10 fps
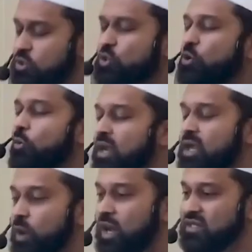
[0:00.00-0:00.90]
there are so
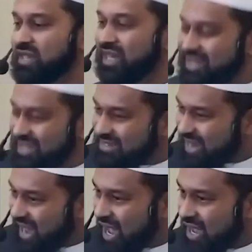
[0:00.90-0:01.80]
many ways
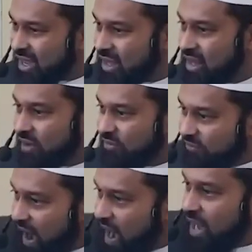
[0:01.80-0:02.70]
this ayah
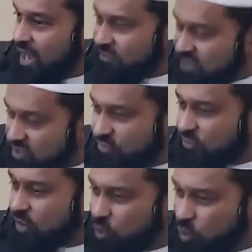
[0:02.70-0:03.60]
five
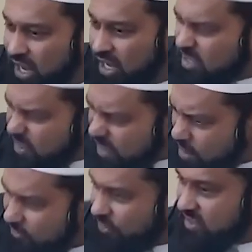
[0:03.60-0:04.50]
different ways of
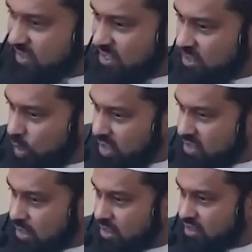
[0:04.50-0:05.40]
emphasizing what
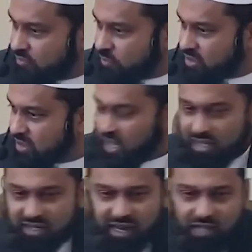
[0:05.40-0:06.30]
is in this verse.
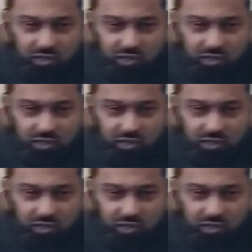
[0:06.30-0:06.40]
It is